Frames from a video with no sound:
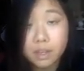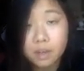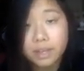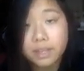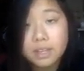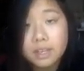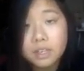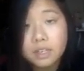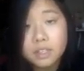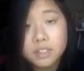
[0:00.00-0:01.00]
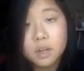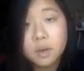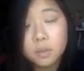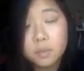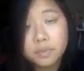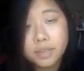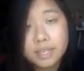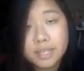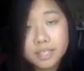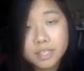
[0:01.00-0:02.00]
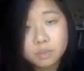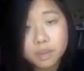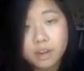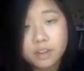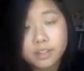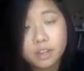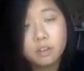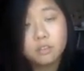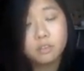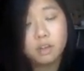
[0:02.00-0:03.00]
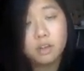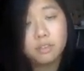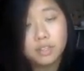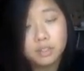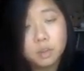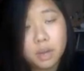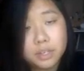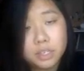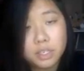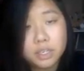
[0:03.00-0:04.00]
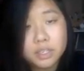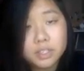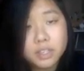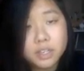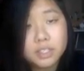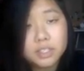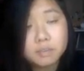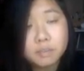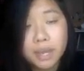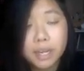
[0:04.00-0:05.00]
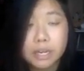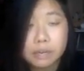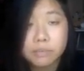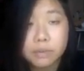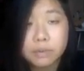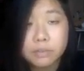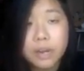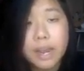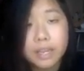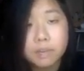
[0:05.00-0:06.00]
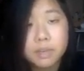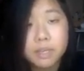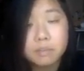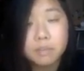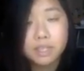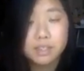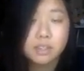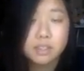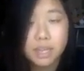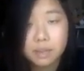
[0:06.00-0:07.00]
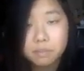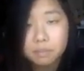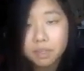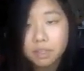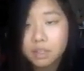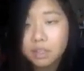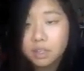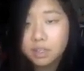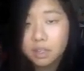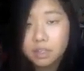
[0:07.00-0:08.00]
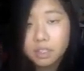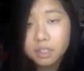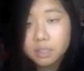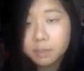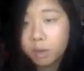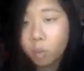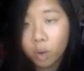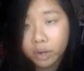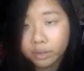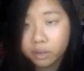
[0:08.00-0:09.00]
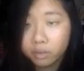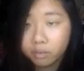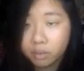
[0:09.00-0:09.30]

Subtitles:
Okay, so the easiest way to solve this question is to just pick a number for a and b, because they're the same. So let's pick 1.